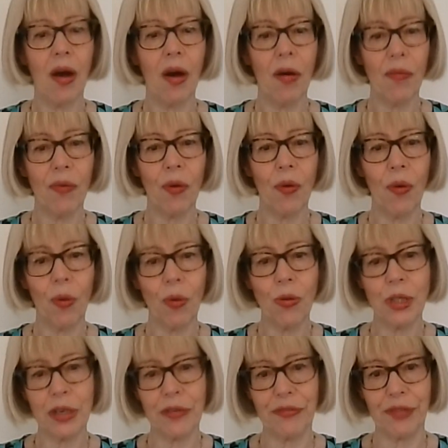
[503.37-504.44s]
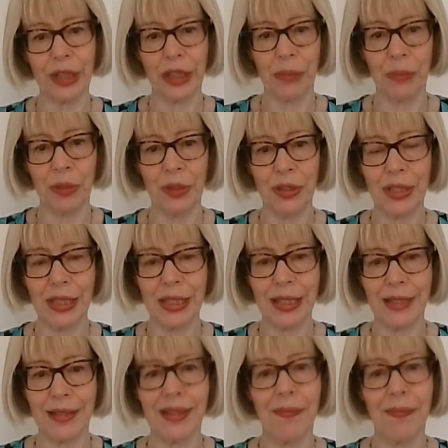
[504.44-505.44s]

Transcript: of all different communities